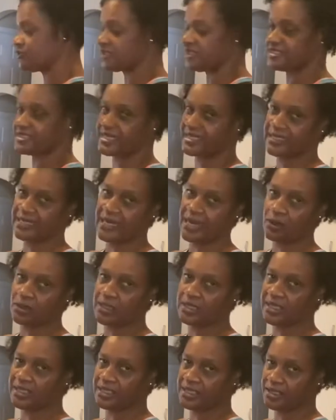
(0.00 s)
to take it out
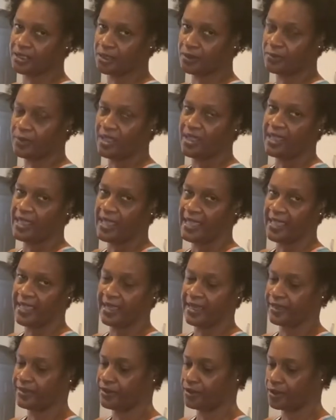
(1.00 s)
cut it up
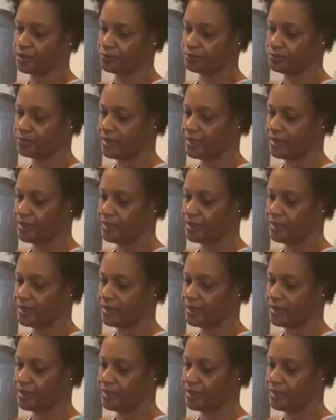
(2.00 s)
and um,